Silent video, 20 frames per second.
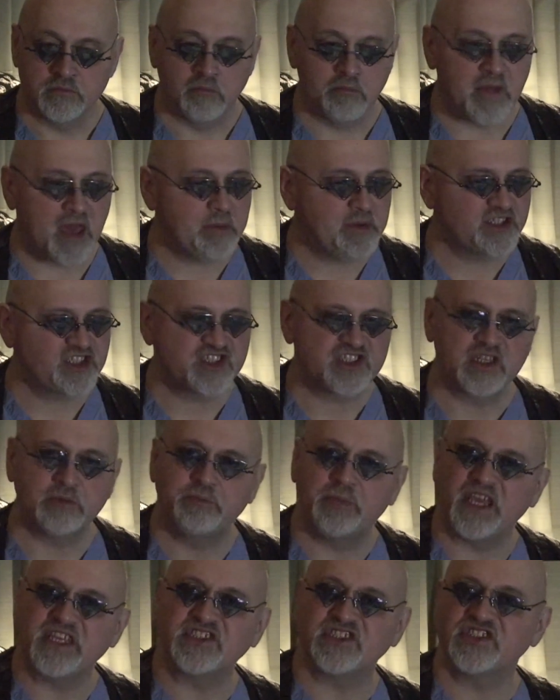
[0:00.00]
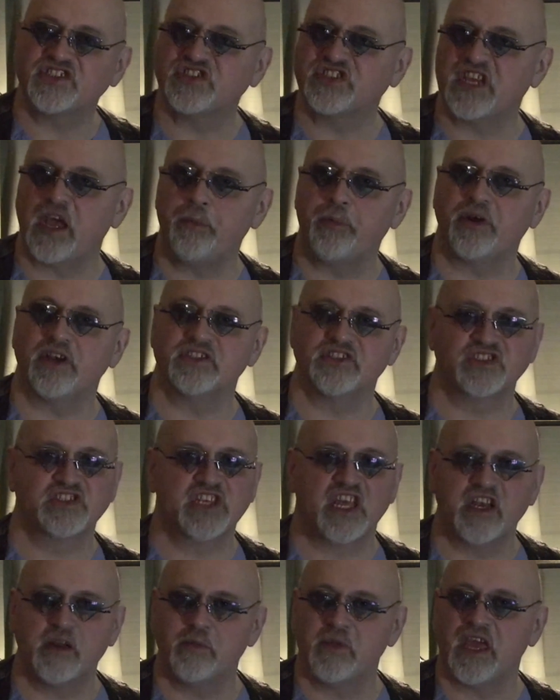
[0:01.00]
Maybe just in pieces separate and
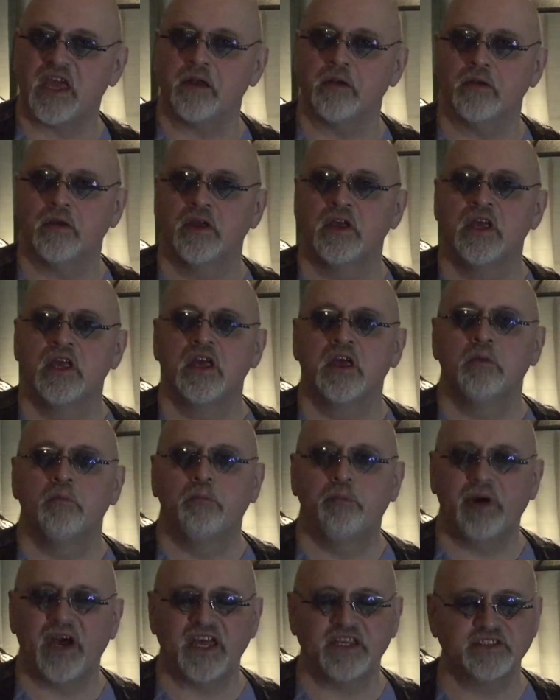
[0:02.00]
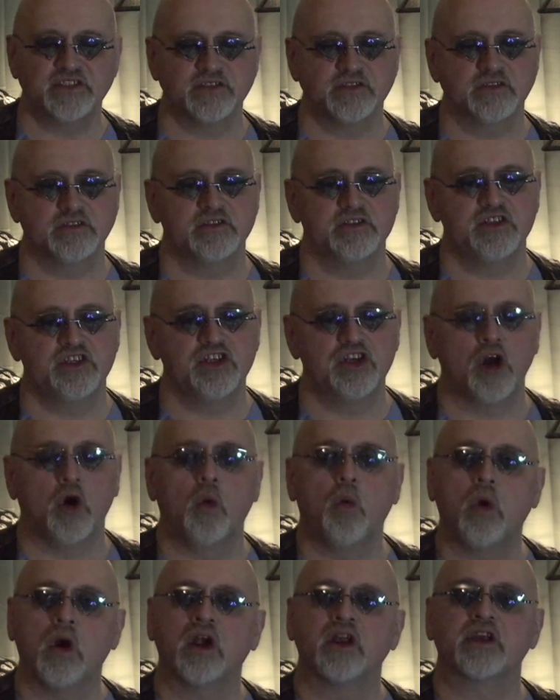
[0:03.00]
send them in. But, you know,
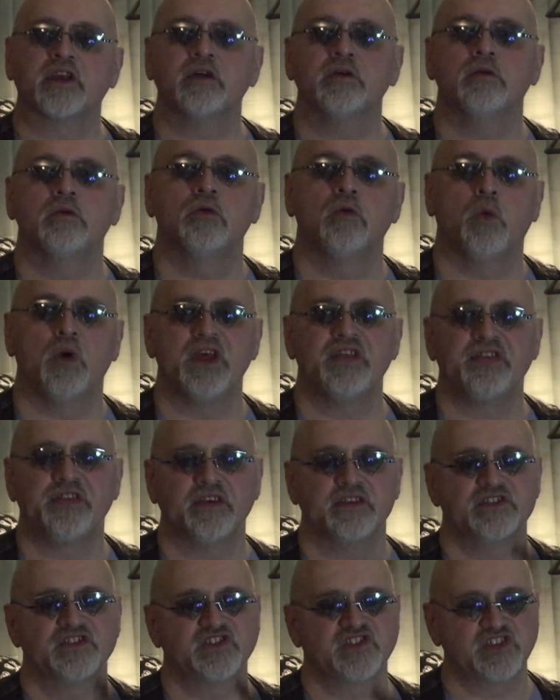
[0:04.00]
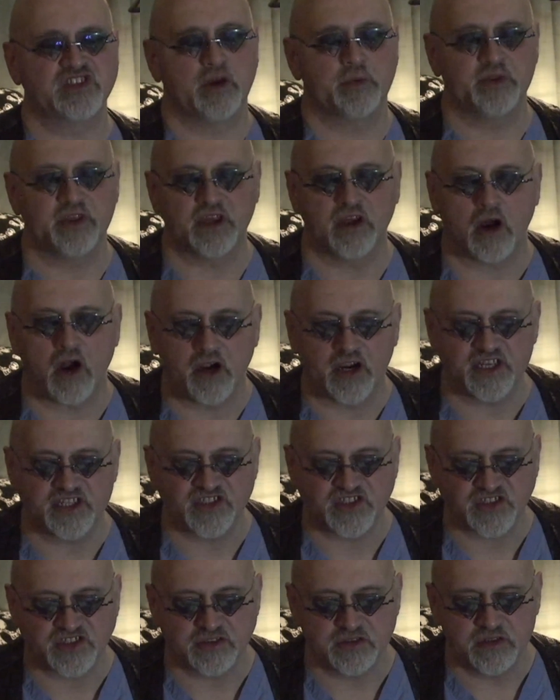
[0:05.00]
work with some of the
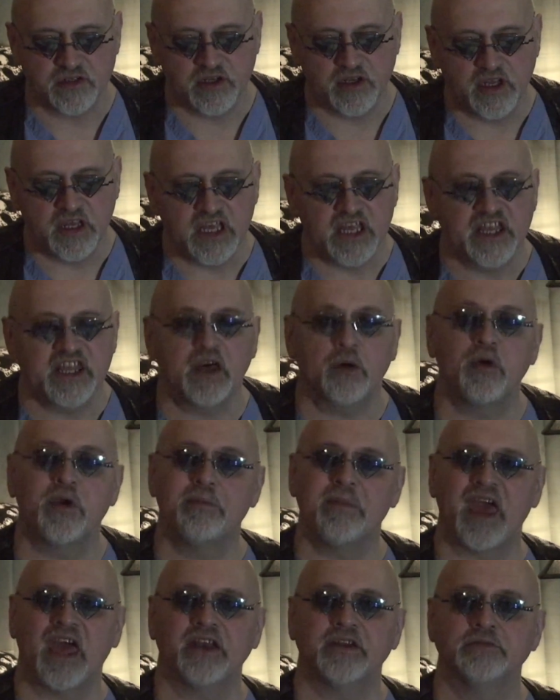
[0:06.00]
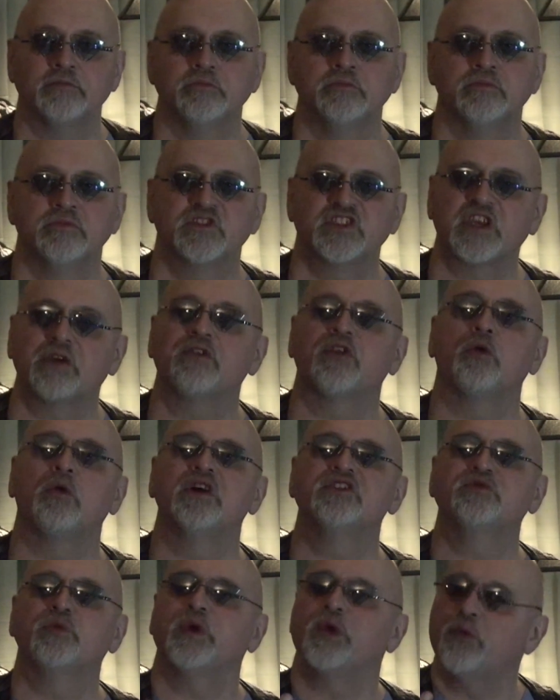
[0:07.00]
artists that we met. Some of the
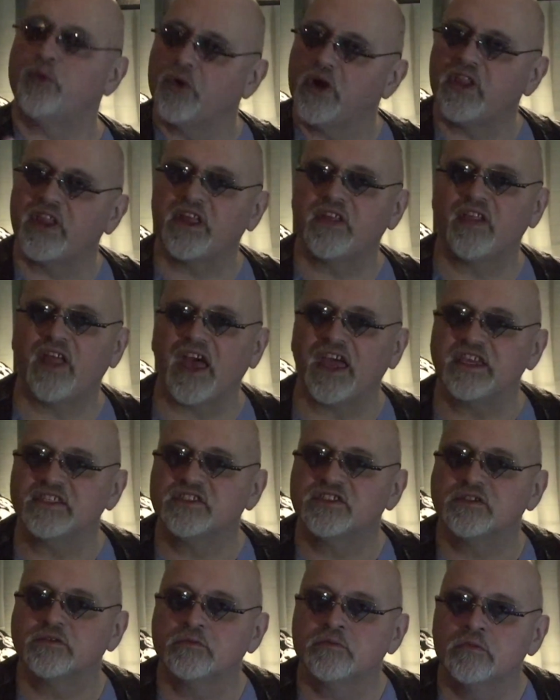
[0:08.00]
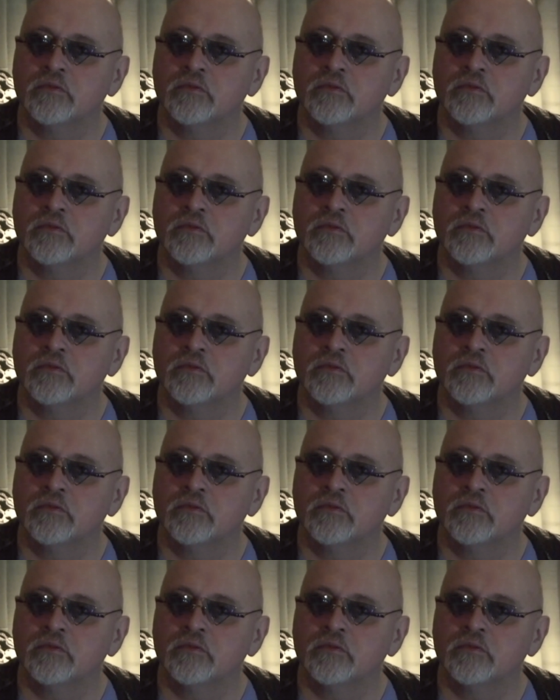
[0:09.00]
ones we really liked.